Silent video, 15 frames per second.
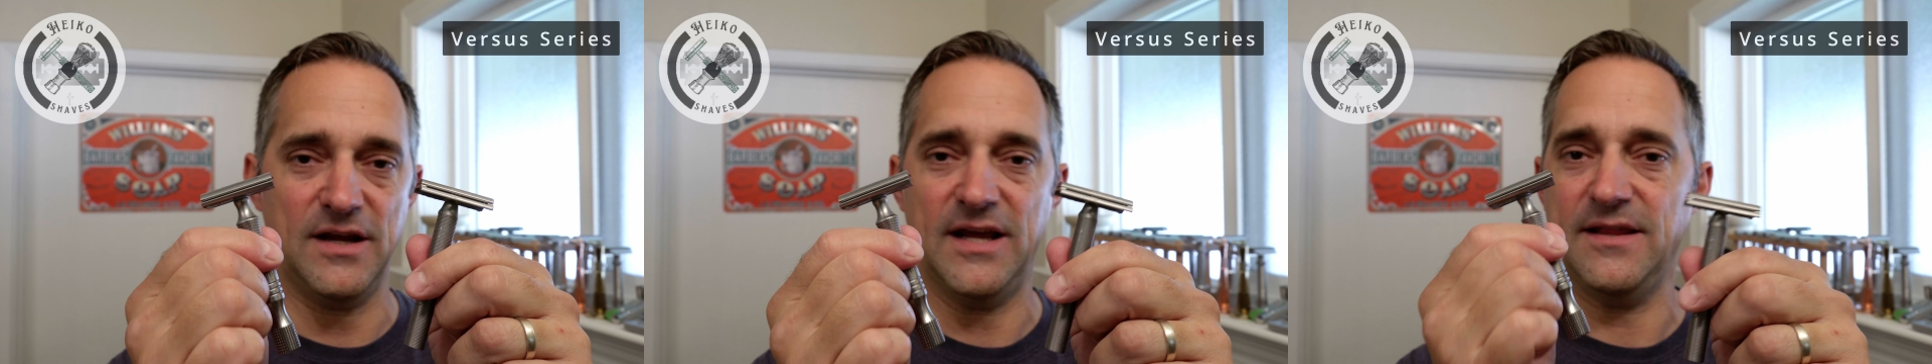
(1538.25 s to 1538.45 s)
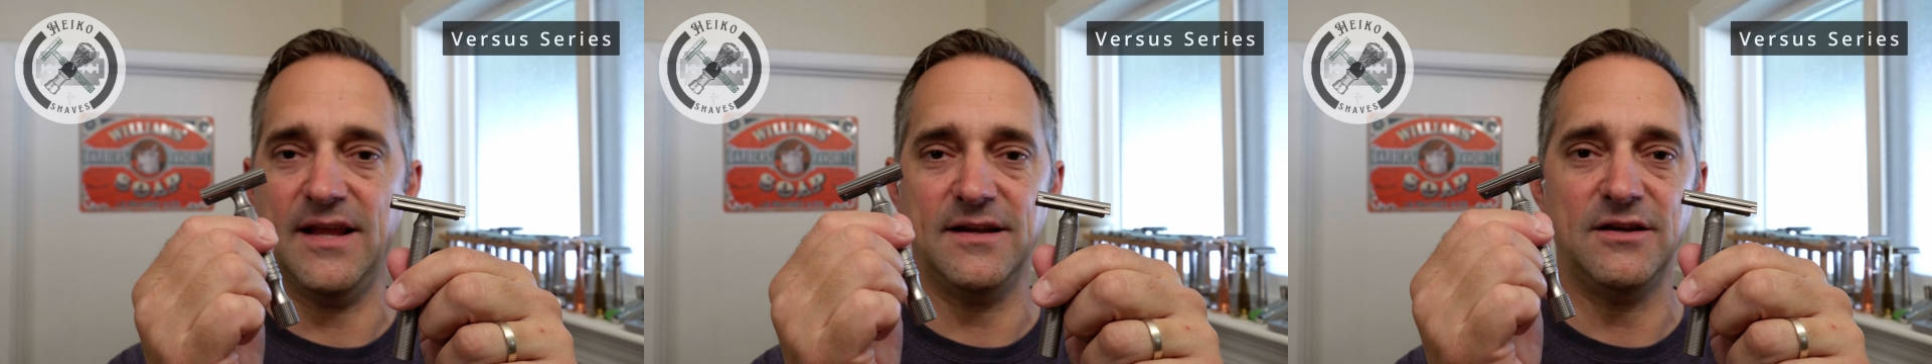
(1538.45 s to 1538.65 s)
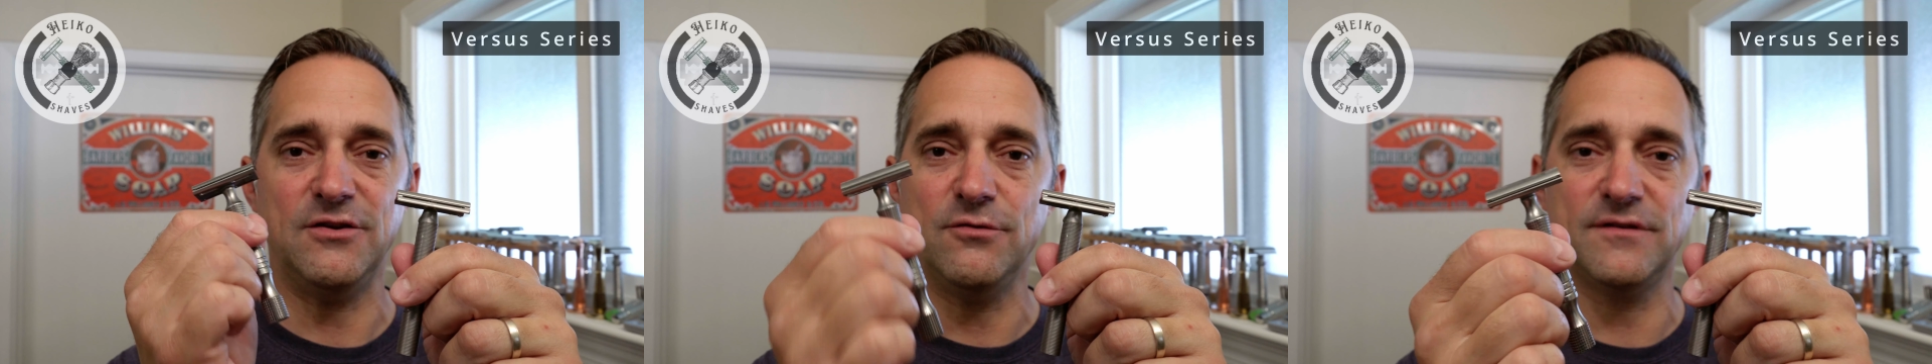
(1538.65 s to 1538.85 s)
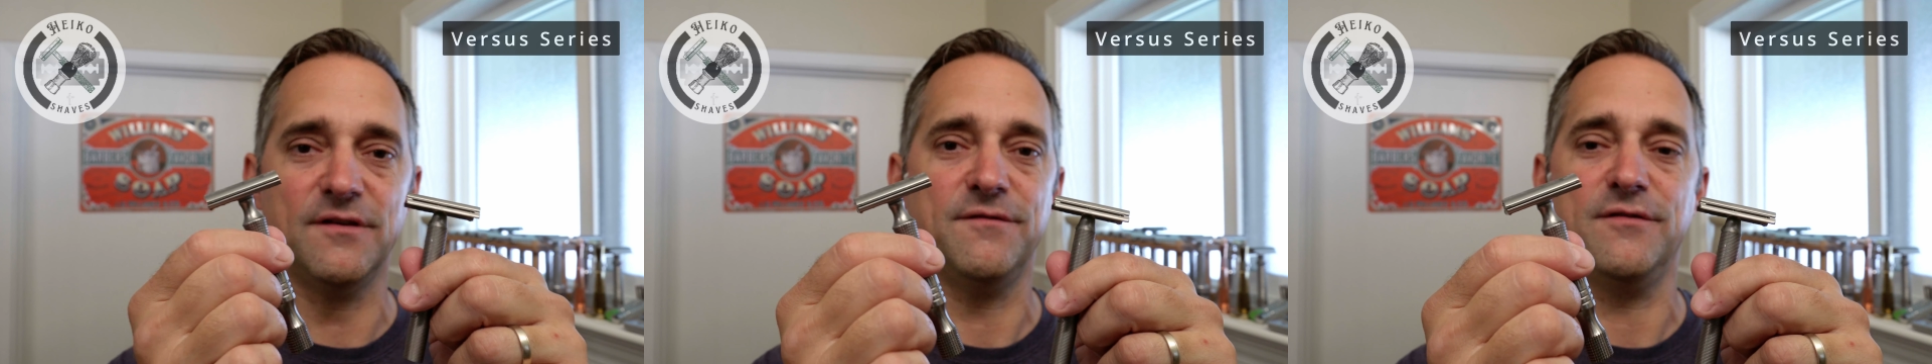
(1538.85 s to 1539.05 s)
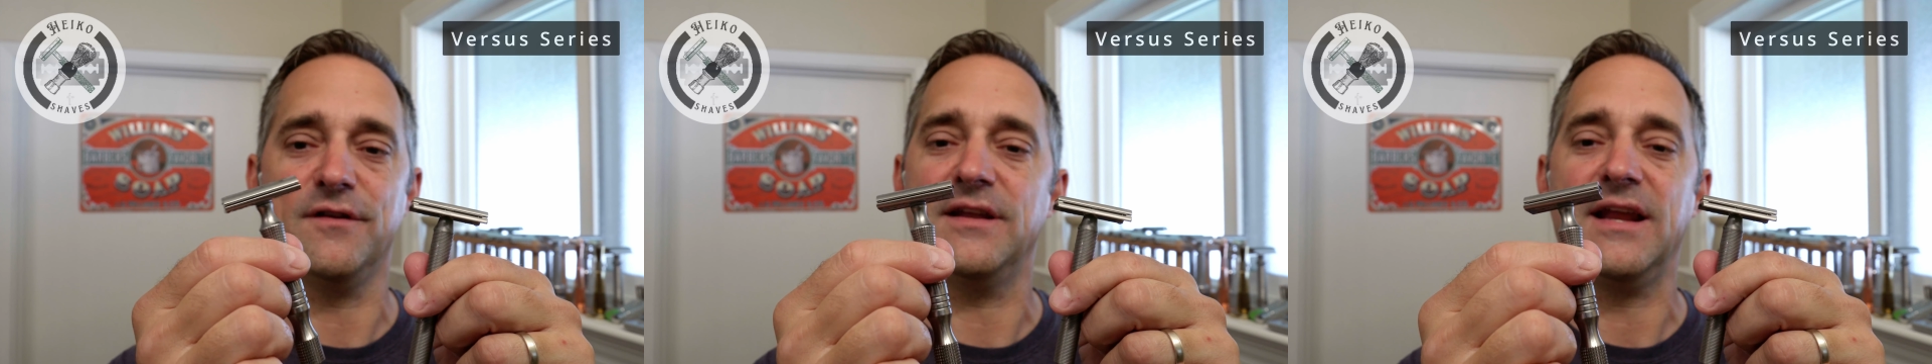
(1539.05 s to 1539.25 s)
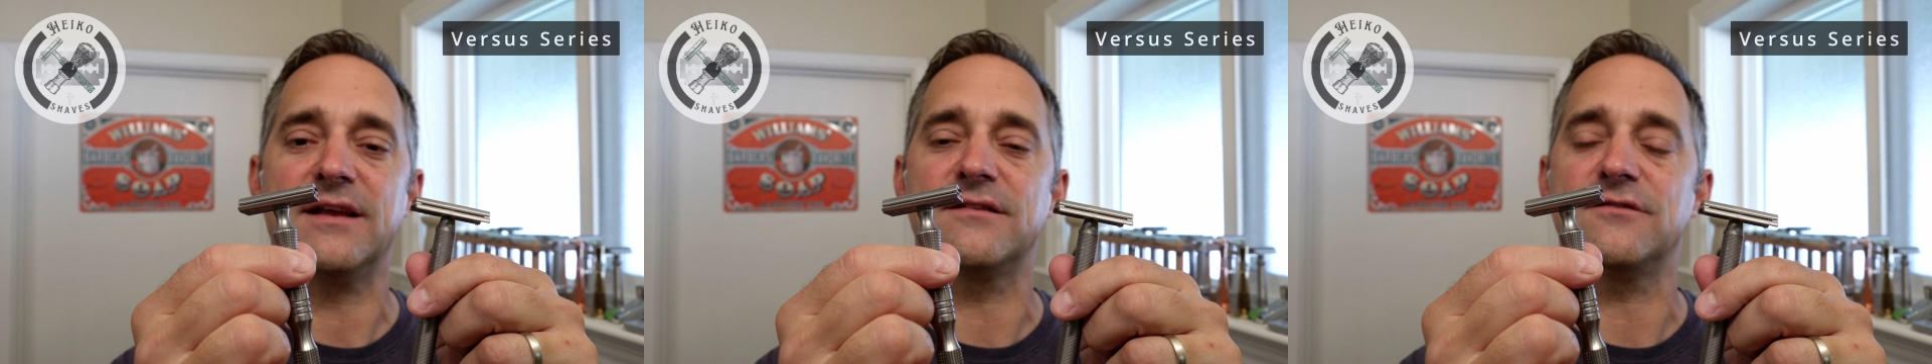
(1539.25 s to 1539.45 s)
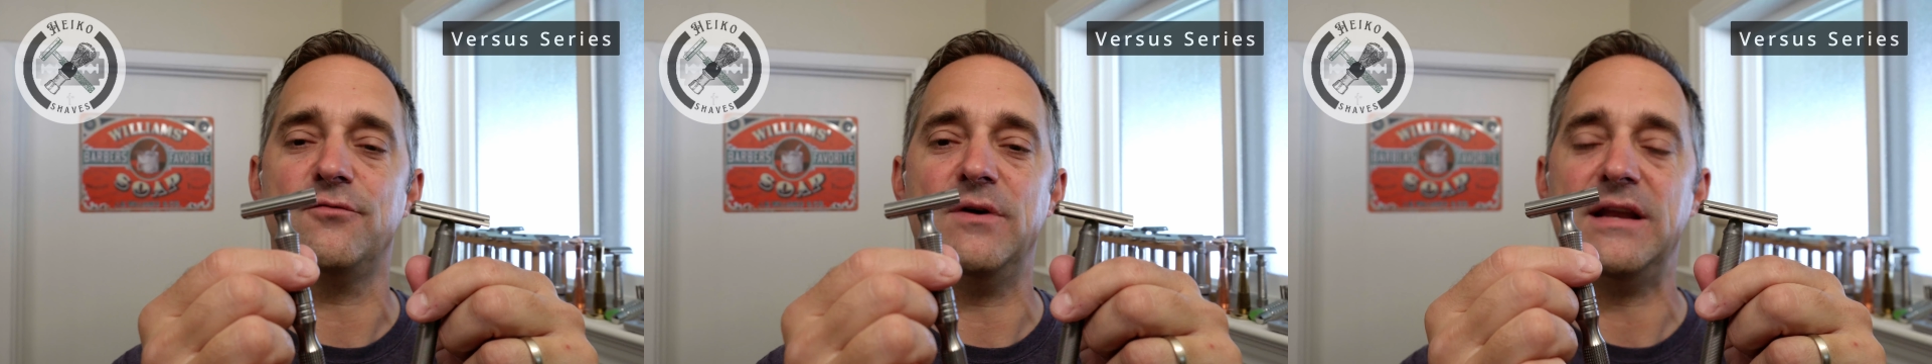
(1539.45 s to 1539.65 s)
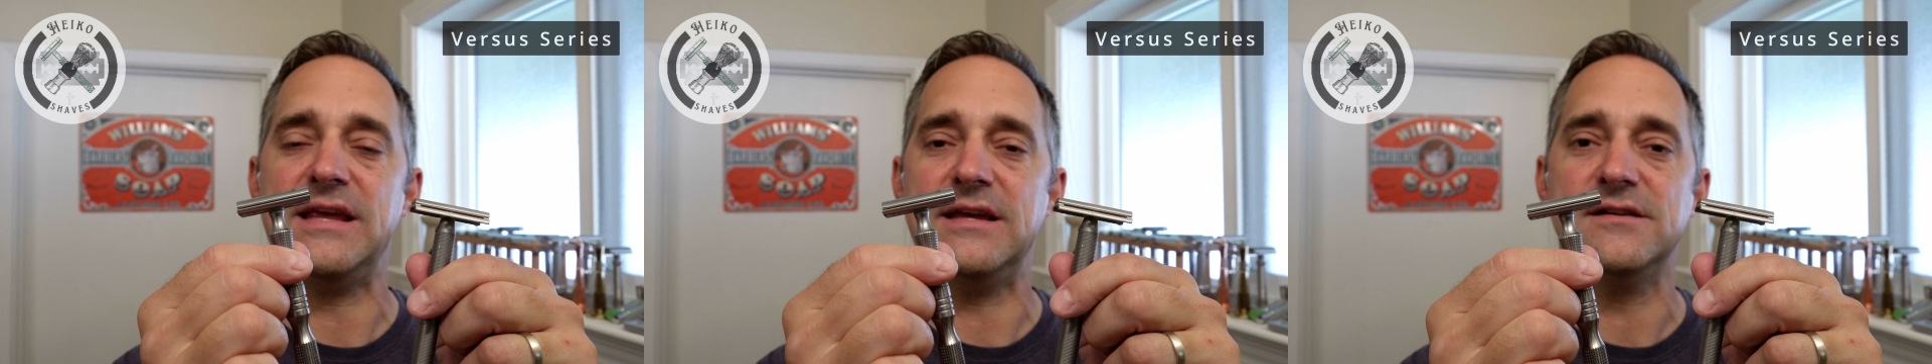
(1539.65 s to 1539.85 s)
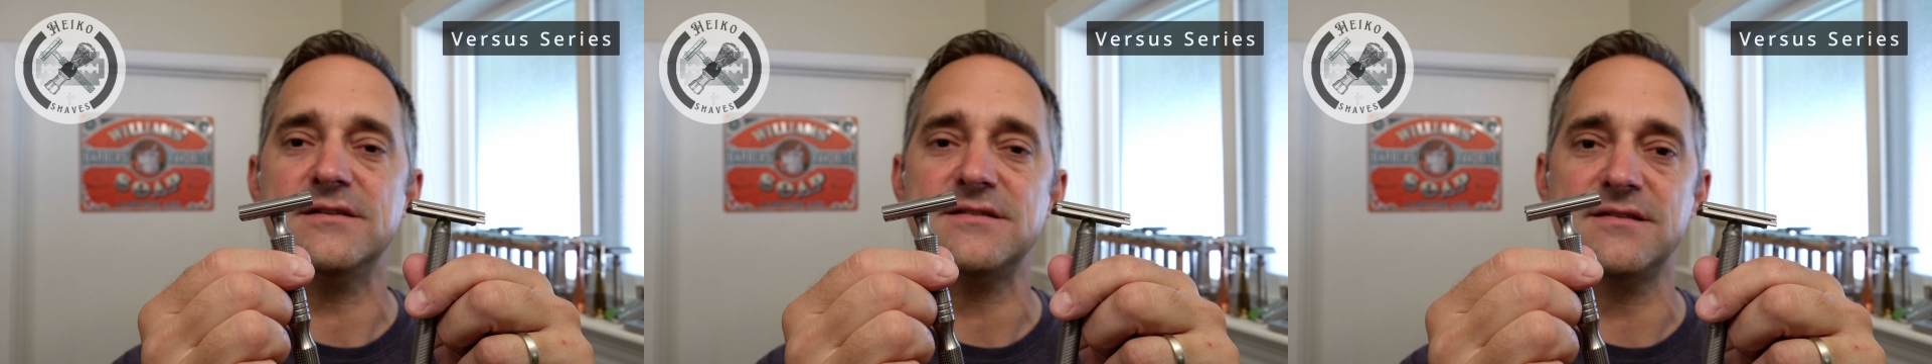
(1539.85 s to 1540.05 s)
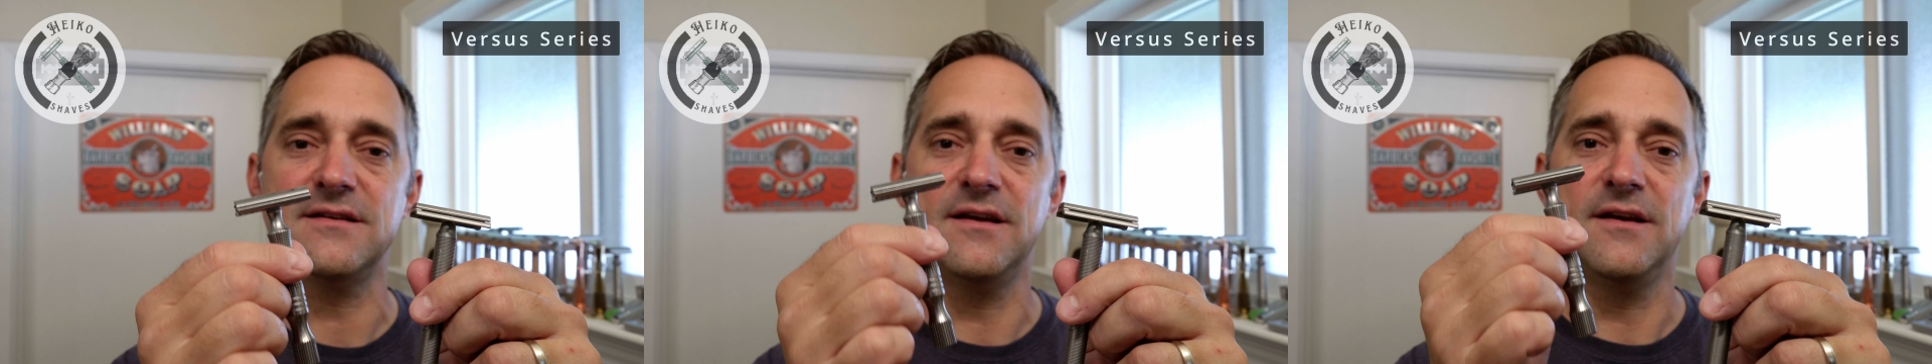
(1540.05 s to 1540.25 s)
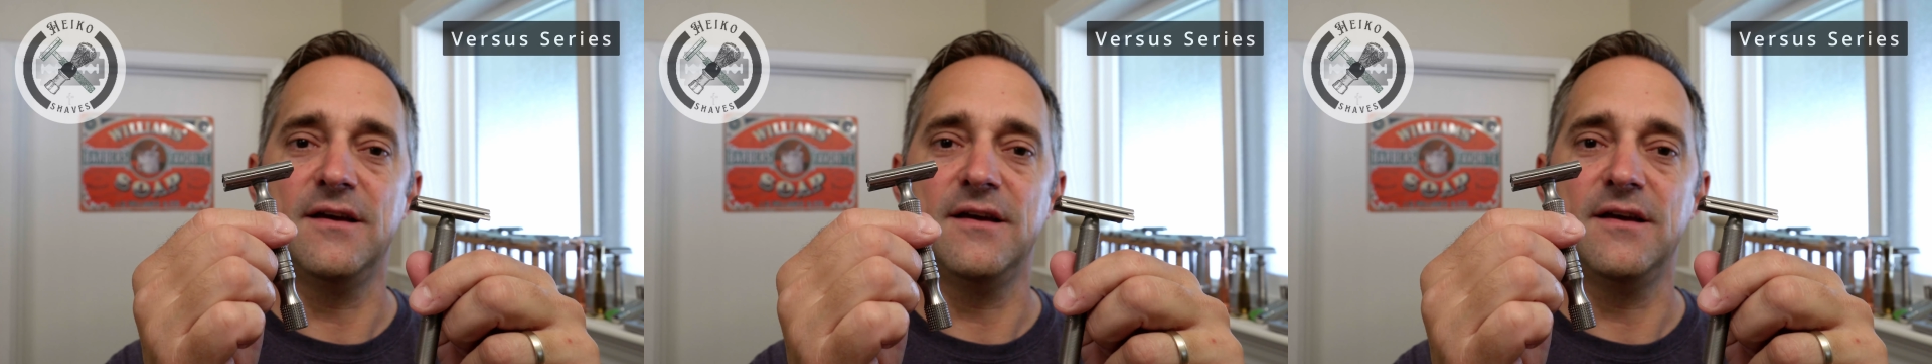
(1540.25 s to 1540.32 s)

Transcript: and then use it for the next 20 years